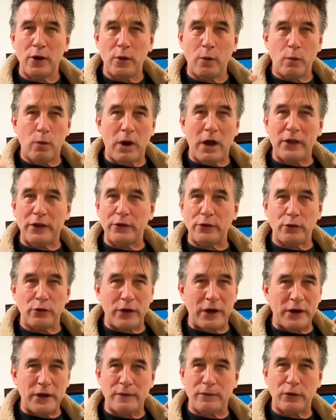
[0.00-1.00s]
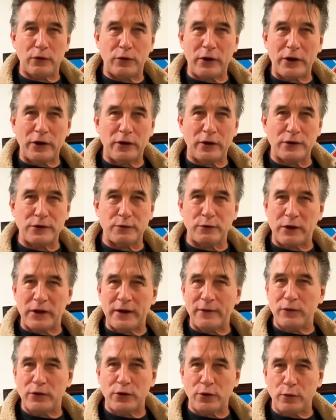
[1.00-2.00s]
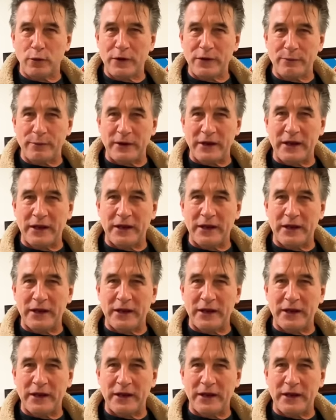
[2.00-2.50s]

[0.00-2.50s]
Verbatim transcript: wallet or any of your credit cards whenever you're with me.